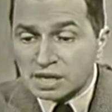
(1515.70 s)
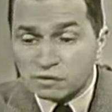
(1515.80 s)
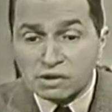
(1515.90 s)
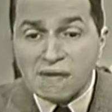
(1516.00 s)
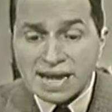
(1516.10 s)

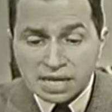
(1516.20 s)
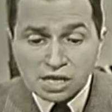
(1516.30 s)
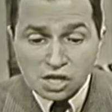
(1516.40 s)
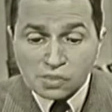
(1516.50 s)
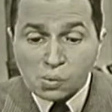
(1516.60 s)
for a writer,
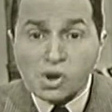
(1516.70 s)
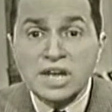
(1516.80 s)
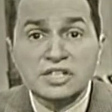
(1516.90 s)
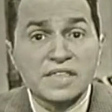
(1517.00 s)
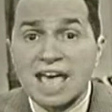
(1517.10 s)
the
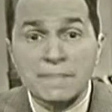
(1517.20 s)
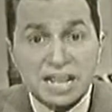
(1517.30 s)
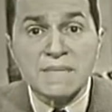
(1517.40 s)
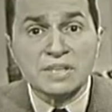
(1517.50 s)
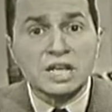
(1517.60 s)
words are there, but
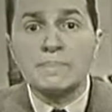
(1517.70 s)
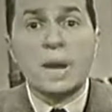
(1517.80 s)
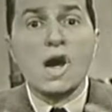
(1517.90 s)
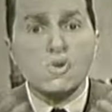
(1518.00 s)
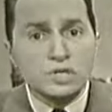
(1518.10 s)
he must
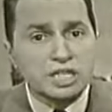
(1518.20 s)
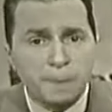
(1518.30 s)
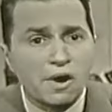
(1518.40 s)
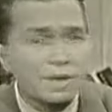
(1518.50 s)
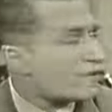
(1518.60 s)
compose the
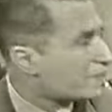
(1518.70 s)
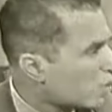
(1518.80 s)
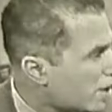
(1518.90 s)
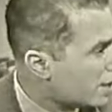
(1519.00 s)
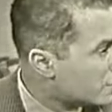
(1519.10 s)
poem from the
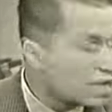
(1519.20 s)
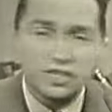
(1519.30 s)
words.